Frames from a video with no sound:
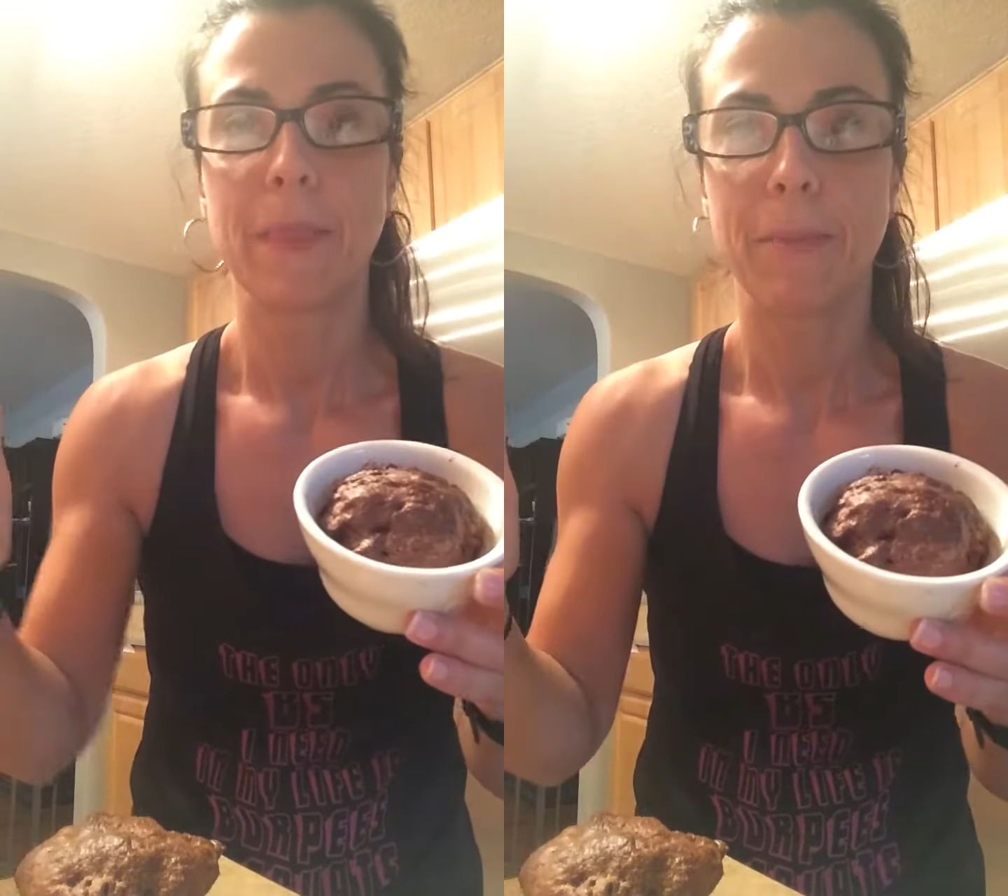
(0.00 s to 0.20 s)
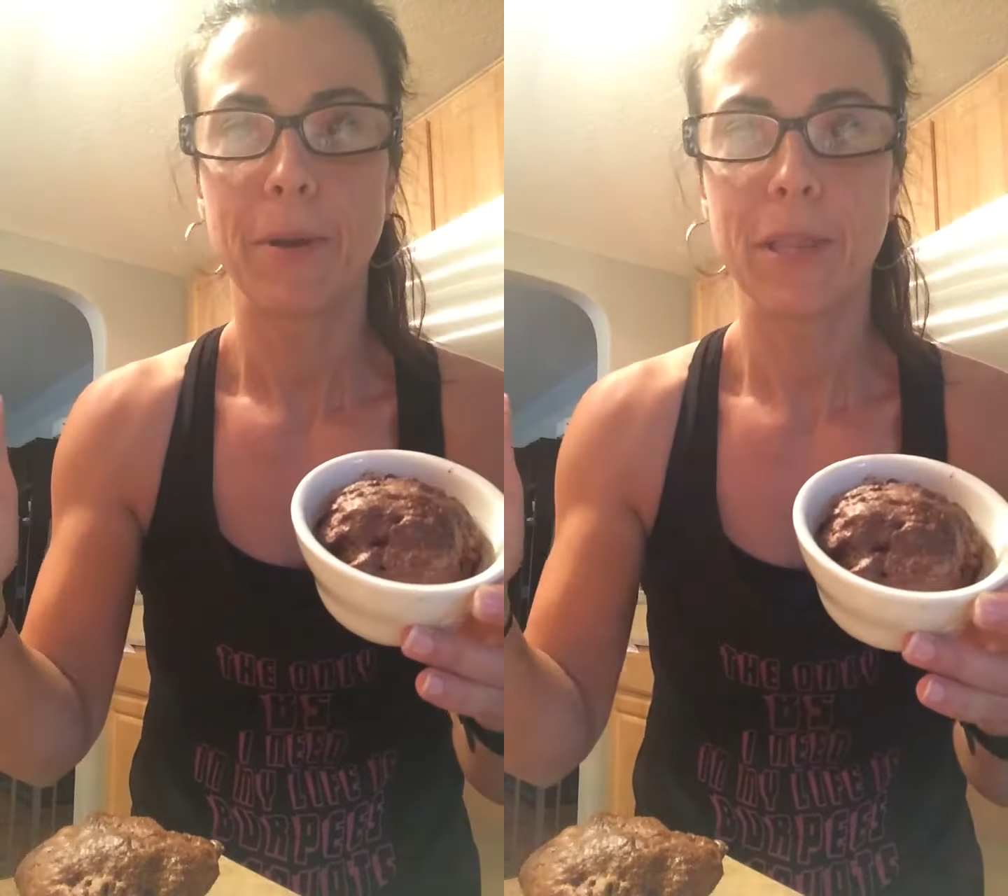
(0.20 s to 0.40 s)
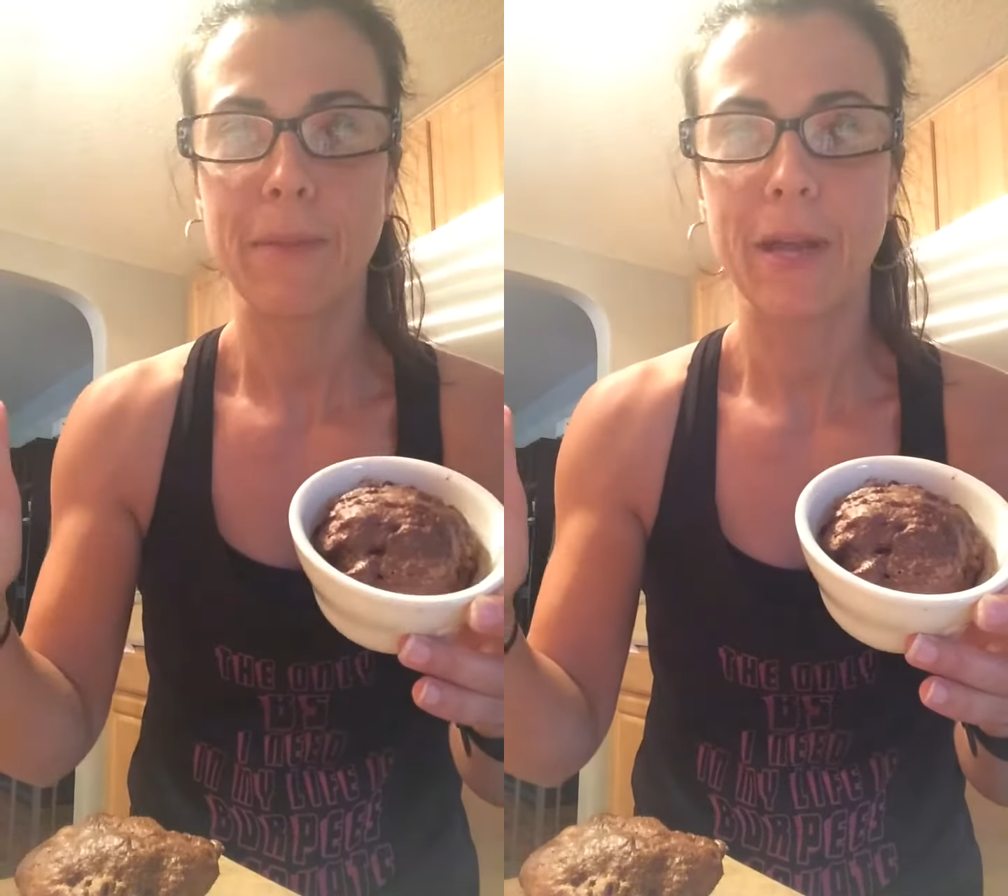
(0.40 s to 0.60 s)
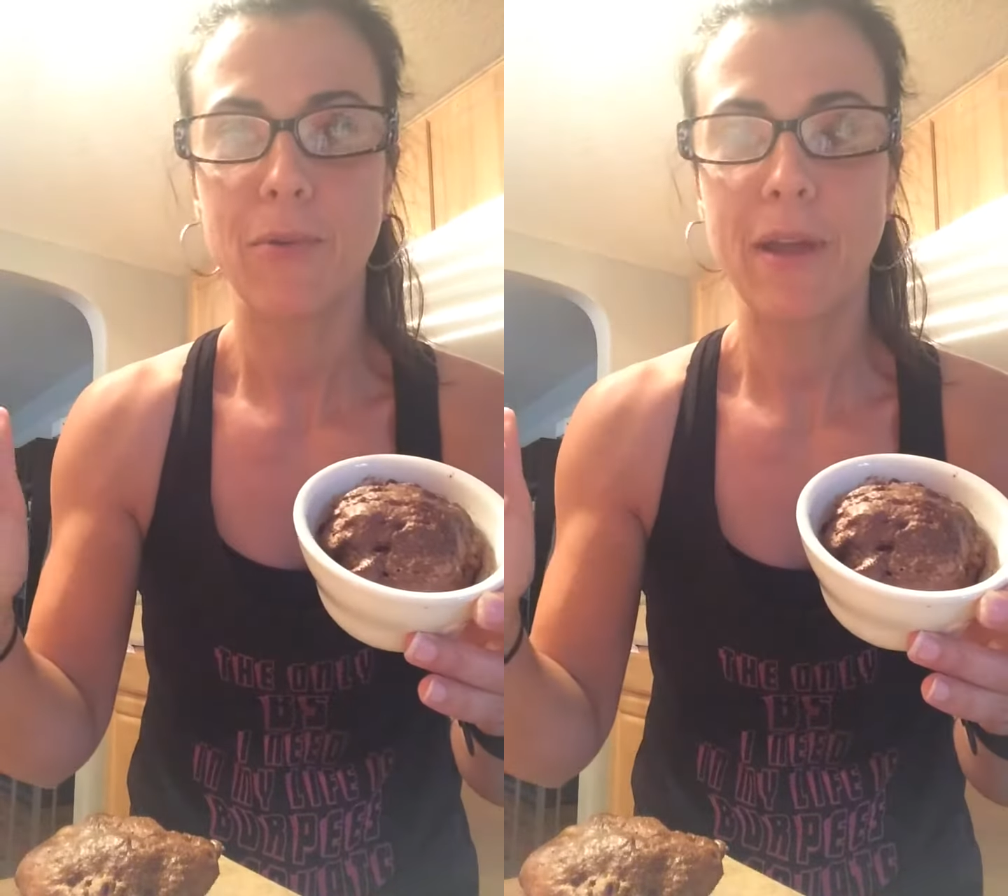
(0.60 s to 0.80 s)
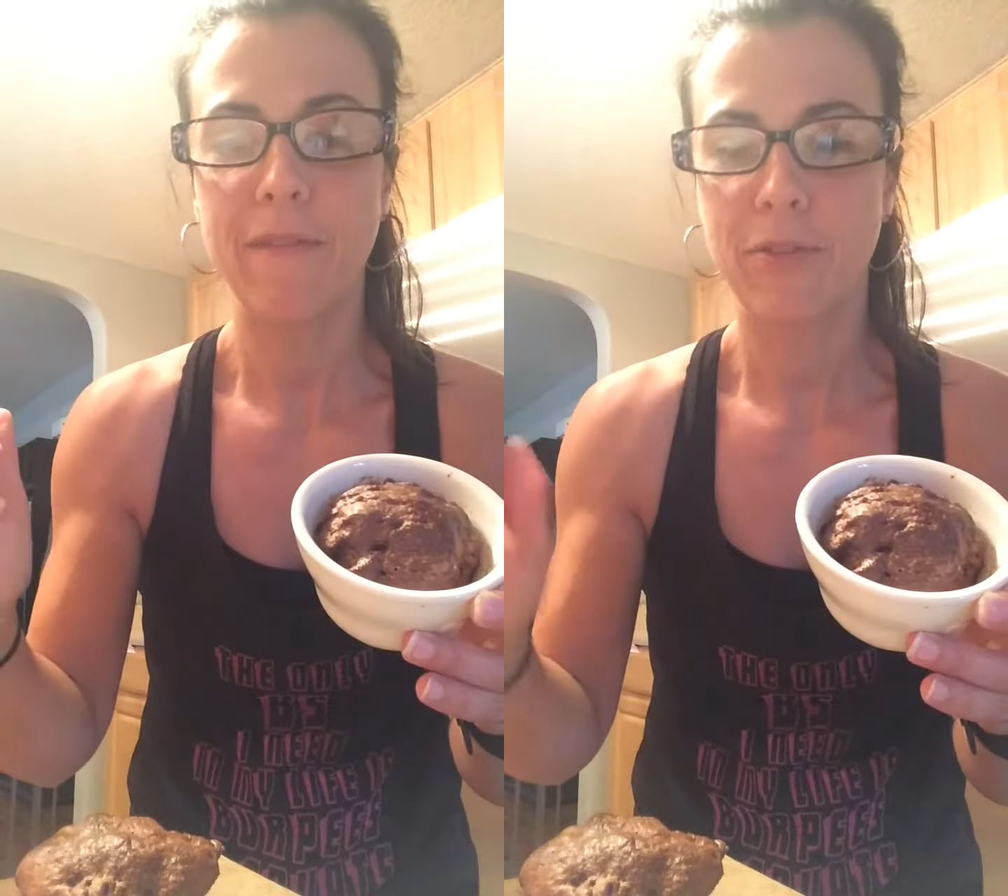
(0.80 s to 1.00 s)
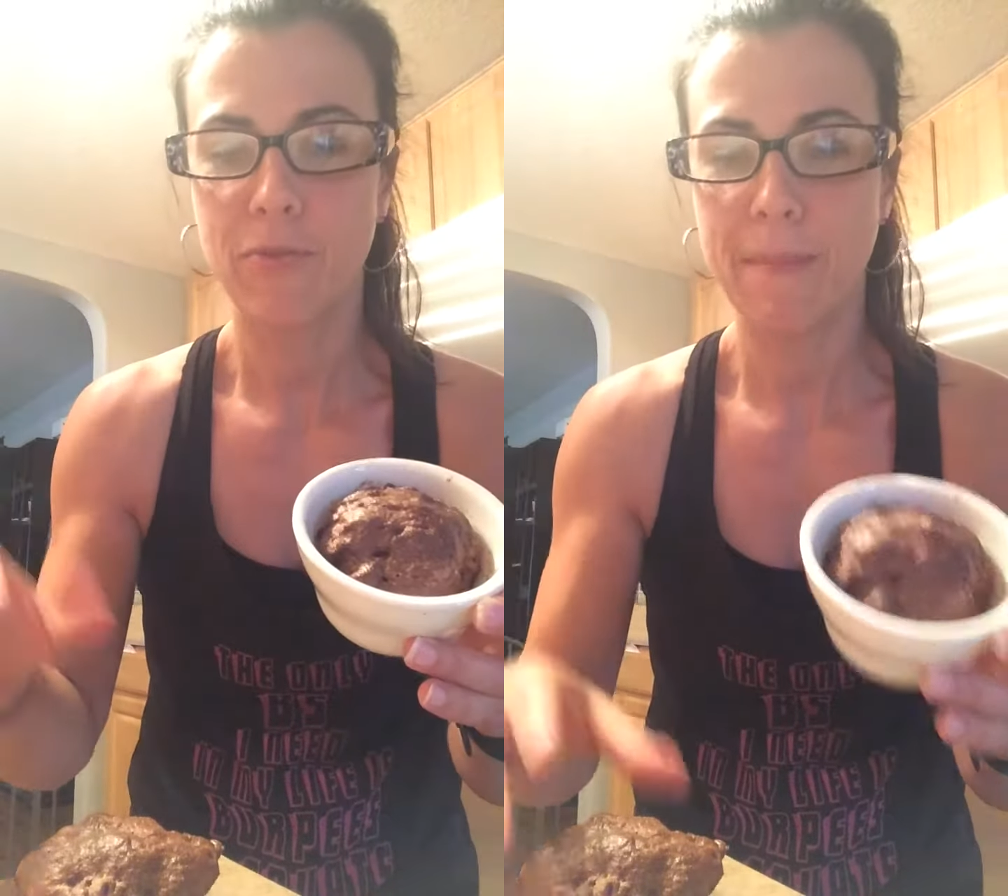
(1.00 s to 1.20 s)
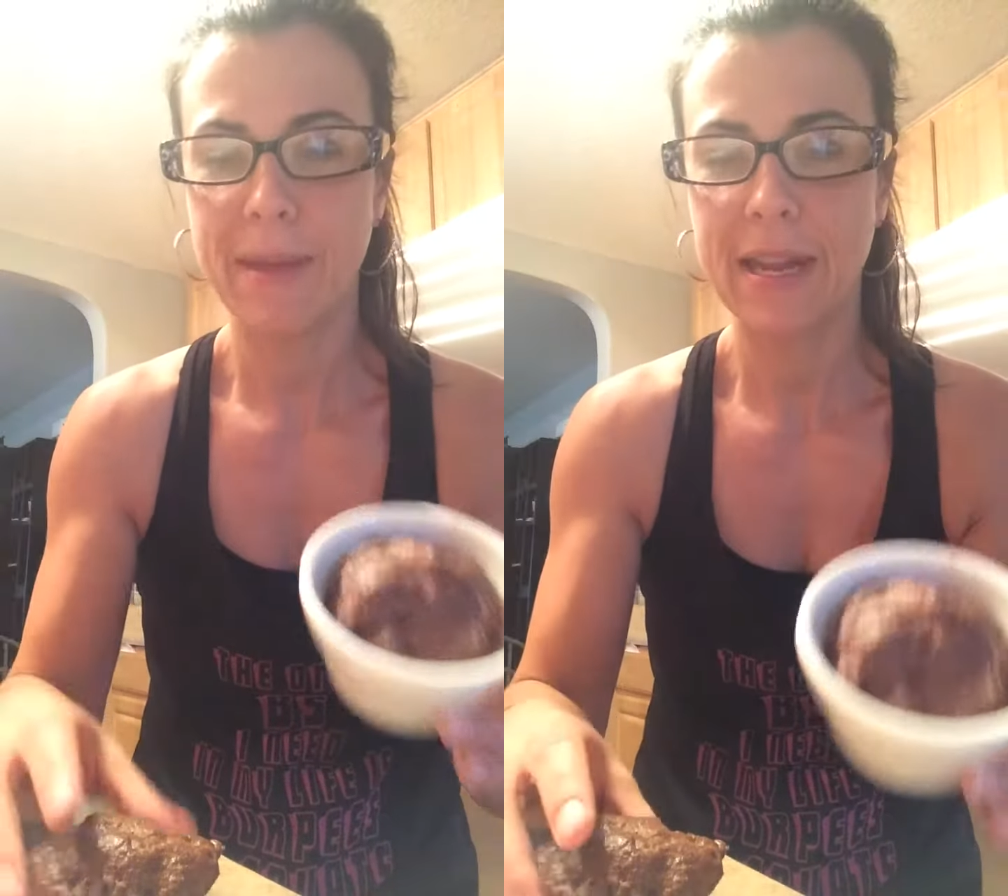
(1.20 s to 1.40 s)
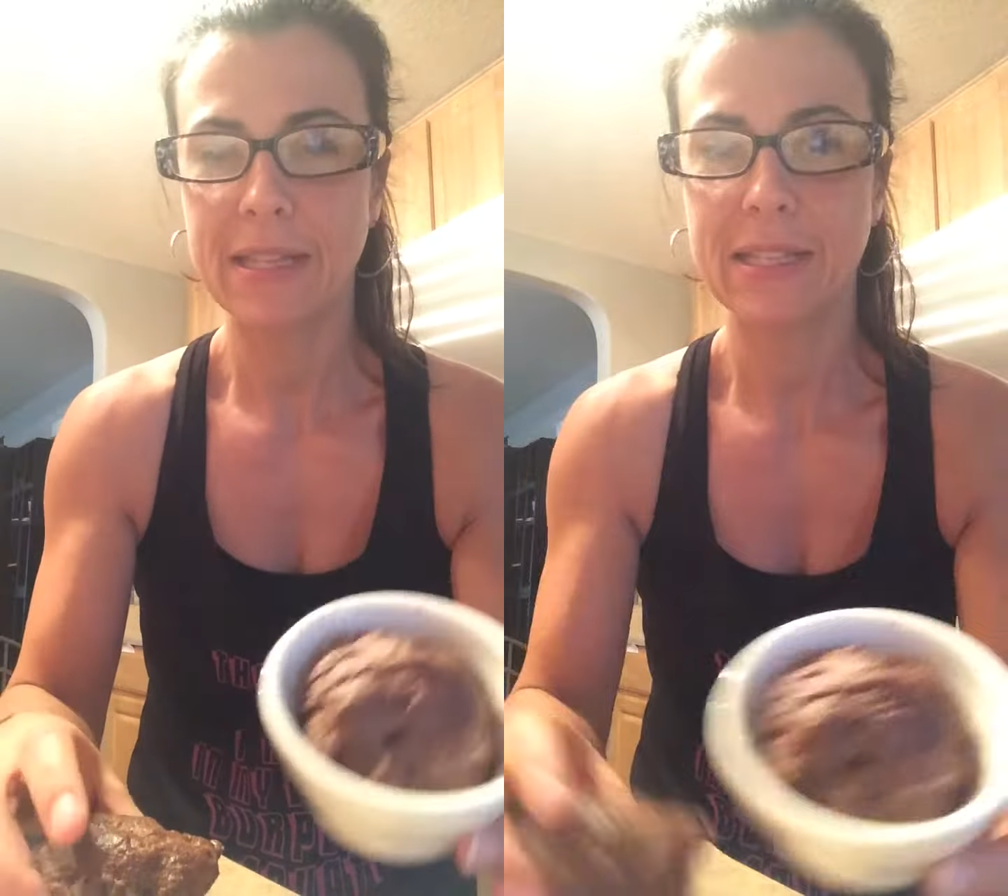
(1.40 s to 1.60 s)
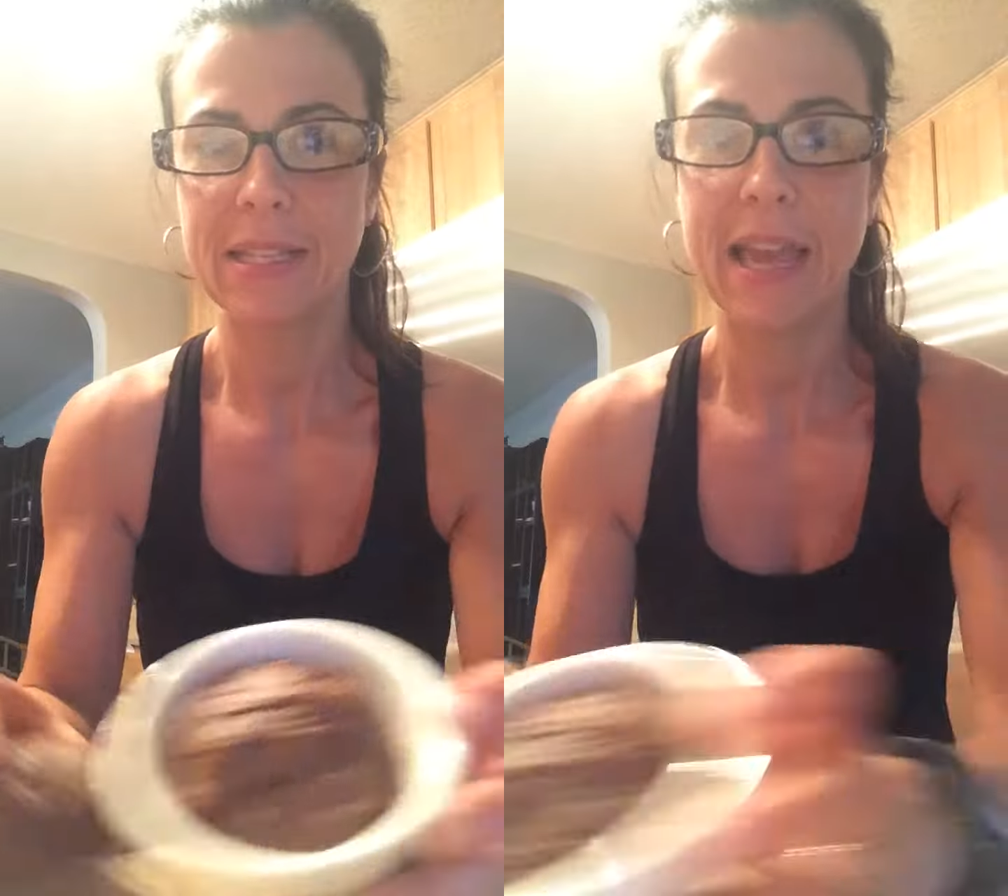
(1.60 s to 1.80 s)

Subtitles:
put in the microwave 3 minutes,